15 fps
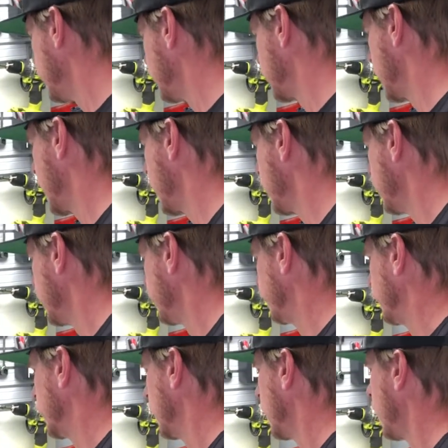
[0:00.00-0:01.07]
set
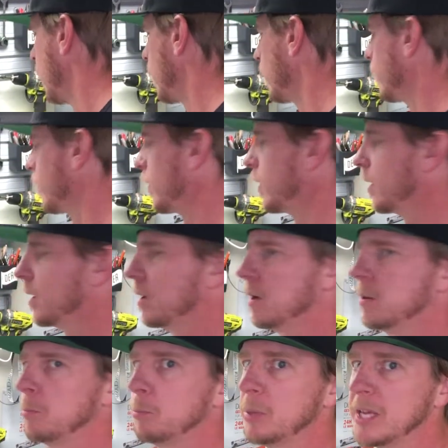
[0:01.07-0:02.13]
of
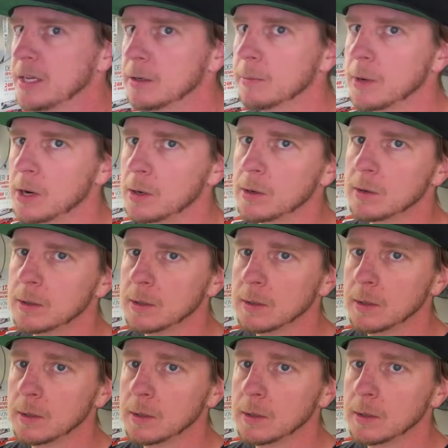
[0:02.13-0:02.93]
PMO